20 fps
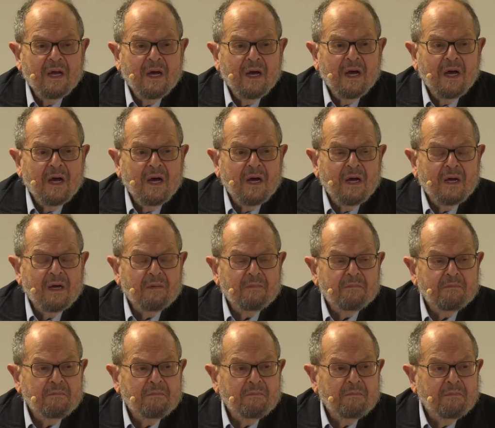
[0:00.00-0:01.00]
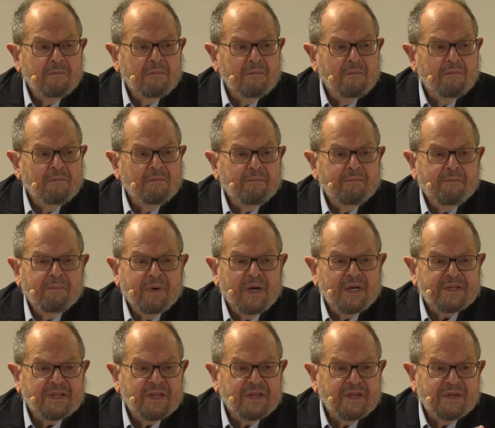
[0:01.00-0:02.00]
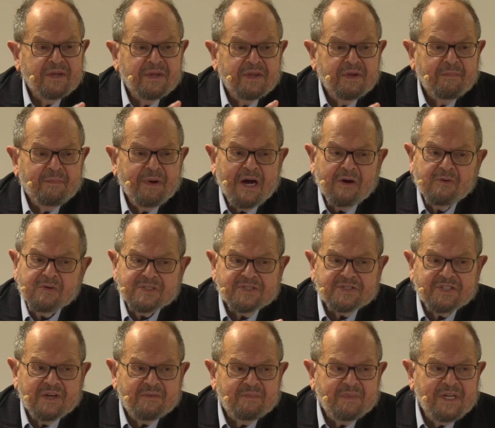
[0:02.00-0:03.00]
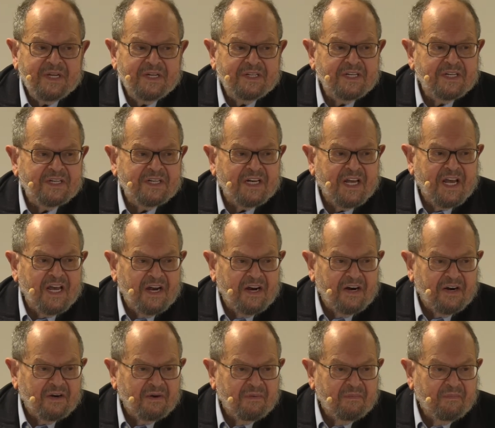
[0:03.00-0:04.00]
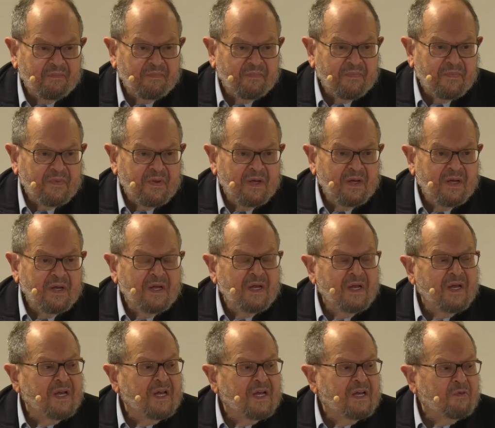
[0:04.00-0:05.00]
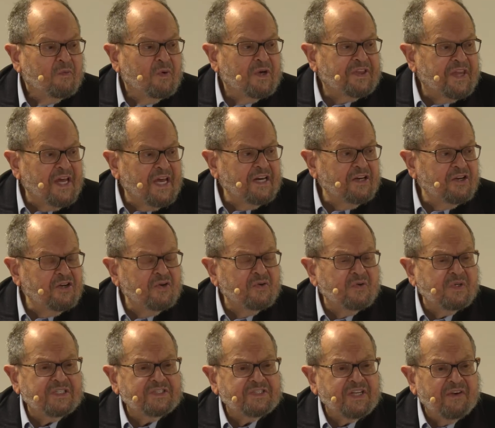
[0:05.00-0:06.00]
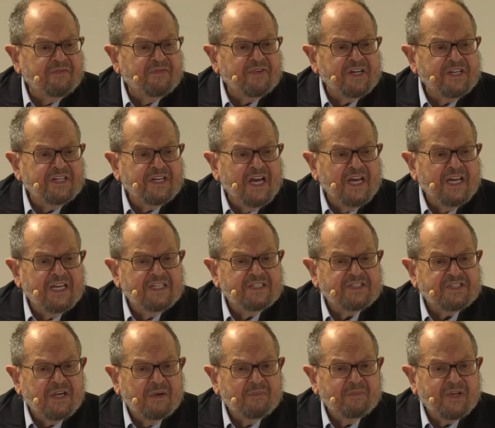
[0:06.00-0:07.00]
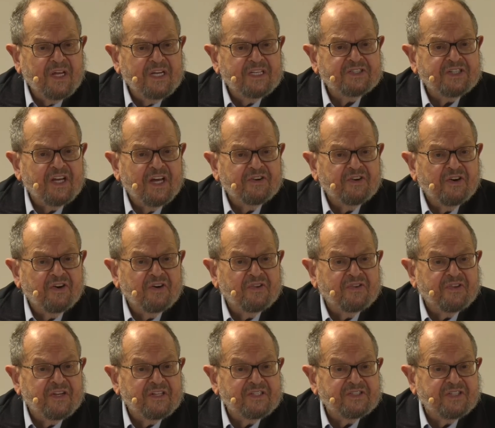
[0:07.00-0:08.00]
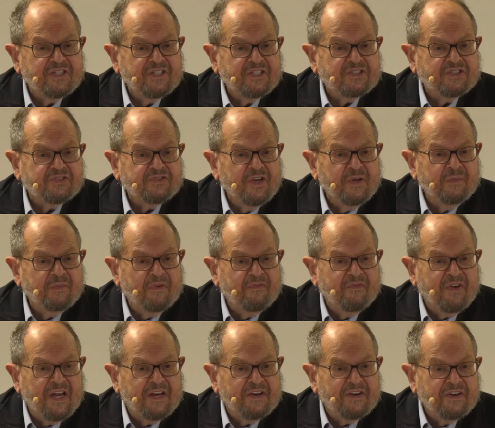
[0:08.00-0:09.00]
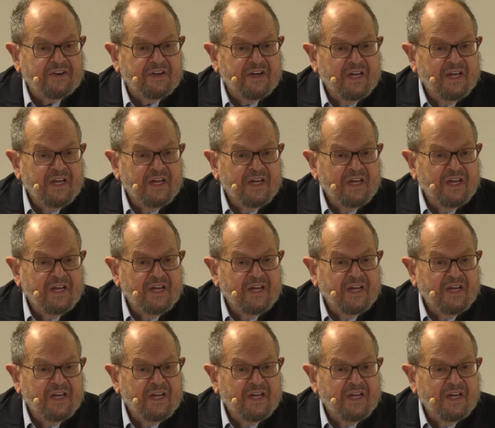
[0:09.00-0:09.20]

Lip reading: But the powers that be didn't care. What they knew is every day, someplace on Earth, there's an extreme event.